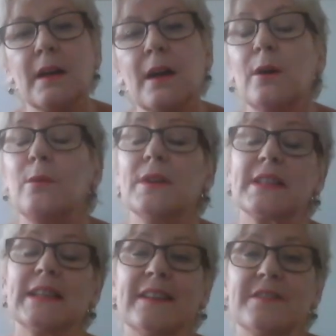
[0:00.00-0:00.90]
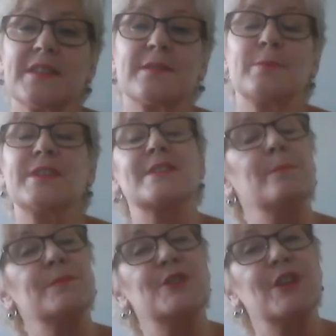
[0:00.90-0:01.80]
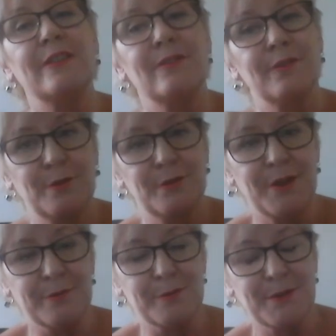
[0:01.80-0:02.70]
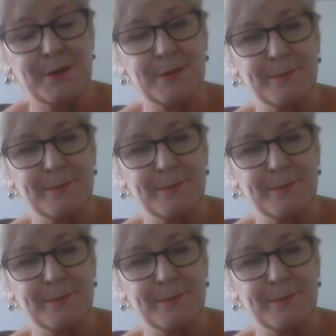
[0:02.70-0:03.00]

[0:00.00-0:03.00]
Which leaves us with some general notes.